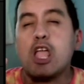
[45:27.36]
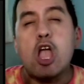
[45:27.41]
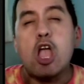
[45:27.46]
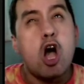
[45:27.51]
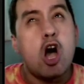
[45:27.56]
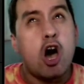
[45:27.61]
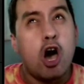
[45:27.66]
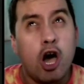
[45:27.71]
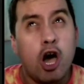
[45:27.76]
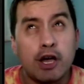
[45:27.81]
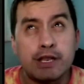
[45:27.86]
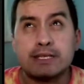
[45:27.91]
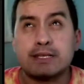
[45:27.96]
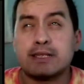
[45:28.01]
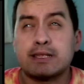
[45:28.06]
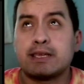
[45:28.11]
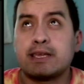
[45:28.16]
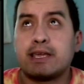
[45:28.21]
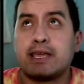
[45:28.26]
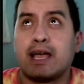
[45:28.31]

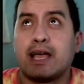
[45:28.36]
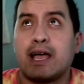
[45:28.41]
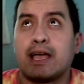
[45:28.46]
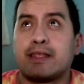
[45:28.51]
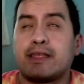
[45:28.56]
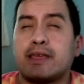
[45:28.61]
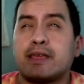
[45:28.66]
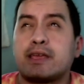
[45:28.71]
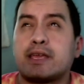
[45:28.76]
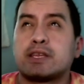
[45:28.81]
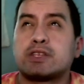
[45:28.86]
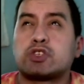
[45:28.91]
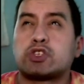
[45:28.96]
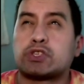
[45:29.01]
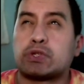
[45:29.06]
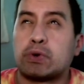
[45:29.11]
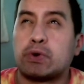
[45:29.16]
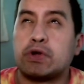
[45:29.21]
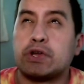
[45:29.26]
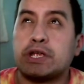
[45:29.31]
honestly, I think his
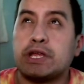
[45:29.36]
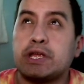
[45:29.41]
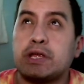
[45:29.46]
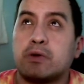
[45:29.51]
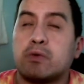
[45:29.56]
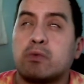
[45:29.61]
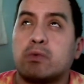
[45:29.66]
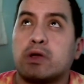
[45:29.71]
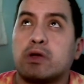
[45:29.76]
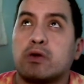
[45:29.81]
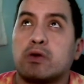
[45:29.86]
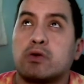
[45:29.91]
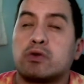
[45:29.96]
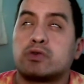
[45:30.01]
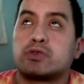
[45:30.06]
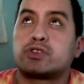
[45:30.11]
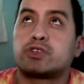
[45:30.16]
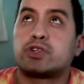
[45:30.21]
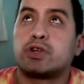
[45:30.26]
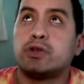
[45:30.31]
story will
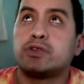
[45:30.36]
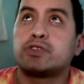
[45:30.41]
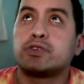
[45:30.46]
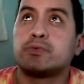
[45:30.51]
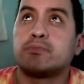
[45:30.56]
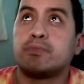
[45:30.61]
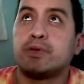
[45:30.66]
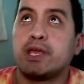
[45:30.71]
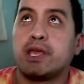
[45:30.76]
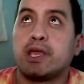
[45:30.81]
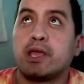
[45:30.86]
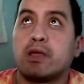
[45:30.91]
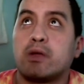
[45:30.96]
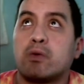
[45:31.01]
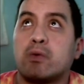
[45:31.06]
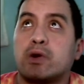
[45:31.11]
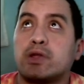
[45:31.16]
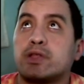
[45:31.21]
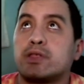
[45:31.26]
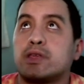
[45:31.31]
turn to be
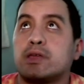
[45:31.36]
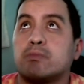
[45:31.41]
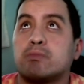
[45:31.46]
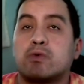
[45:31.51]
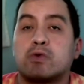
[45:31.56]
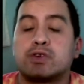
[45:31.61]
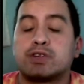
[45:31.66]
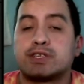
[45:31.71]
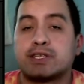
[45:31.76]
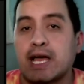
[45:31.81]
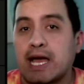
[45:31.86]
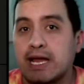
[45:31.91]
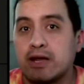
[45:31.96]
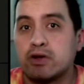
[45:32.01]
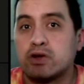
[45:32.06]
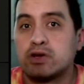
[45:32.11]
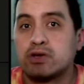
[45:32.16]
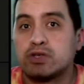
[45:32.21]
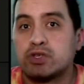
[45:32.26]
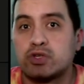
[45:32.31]
one of the more
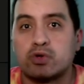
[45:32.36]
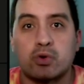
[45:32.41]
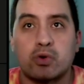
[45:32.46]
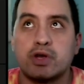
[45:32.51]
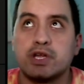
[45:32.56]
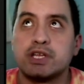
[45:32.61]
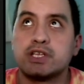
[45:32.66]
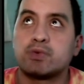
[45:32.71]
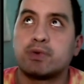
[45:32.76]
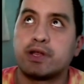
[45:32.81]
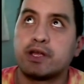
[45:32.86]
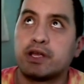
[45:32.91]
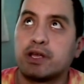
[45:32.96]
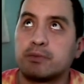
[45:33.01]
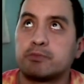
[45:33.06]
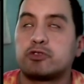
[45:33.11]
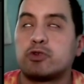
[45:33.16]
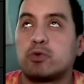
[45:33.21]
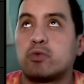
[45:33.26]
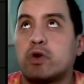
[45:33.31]
sadder stories when it
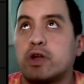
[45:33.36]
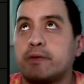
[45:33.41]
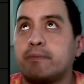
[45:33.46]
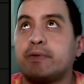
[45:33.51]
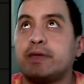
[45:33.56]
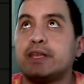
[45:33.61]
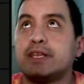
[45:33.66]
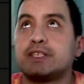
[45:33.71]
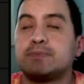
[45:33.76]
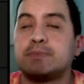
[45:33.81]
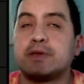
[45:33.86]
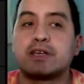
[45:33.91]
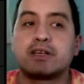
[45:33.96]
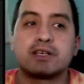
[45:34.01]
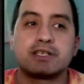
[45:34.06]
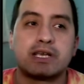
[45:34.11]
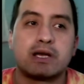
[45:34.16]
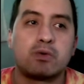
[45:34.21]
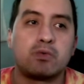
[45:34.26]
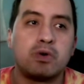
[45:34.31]
comes to One Piece, because
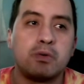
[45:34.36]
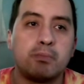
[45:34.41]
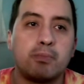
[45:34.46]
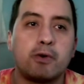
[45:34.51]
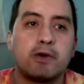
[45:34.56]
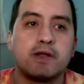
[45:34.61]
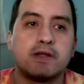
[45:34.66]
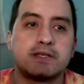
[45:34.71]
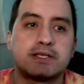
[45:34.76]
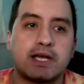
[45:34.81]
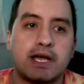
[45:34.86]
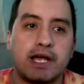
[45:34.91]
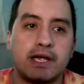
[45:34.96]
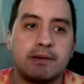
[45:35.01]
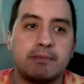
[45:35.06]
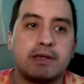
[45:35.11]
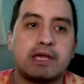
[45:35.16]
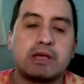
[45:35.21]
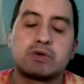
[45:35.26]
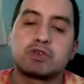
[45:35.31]
at one point in time,
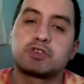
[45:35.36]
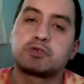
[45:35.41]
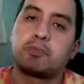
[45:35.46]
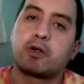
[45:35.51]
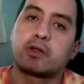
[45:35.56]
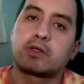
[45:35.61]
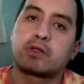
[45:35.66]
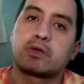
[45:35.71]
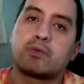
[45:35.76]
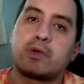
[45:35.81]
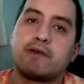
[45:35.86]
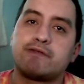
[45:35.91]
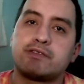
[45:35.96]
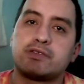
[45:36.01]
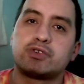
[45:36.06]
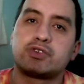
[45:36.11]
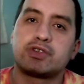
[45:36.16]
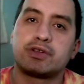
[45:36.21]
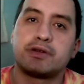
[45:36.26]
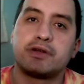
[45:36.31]
he was part of the
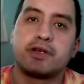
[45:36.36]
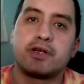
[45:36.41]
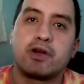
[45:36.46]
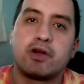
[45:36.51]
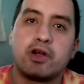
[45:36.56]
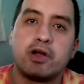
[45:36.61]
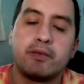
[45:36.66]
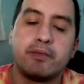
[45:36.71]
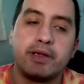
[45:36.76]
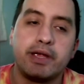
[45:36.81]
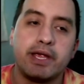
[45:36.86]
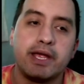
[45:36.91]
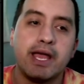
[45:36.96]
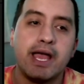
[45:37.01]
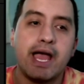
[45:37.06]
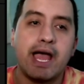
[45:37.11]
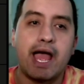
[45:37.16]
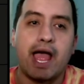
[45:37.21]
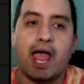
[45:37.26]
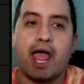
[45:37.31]
Revolutionary Army,
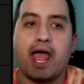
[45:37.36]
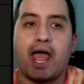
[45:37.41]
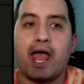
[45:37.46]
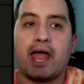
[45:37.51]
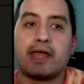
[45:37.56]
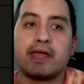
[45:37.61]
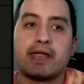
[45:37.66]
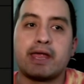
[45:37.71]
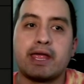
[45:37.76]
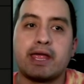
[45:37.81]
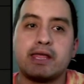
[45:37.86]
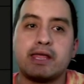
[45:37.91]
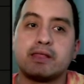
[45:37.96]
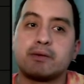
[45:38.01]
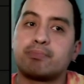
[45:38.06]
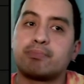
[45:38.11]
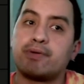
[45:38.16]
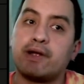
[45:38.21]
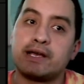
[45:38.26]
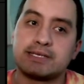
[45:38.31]
and in the
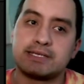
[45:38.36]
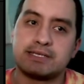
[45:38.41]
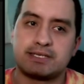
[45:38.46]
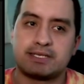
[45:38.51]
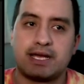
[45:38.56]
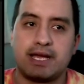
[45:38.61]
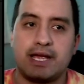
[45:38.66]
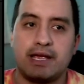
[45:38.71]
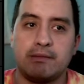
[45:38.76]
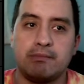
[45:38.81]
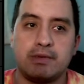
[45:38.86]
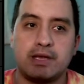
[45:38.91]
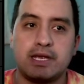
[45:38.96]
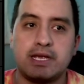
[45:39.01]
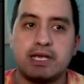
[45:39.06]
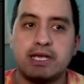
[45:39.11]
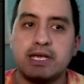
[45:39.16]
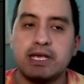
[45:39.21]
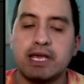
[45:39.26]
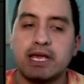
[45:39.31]
present time,
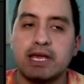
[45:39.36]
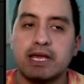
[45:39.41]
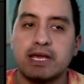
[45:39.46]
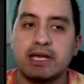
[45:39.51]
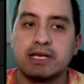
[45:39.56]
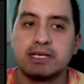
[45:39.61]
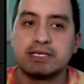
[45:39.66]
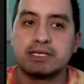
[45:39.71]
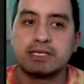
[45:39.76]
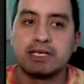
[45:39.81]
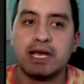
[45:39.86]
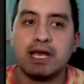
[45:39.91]
he is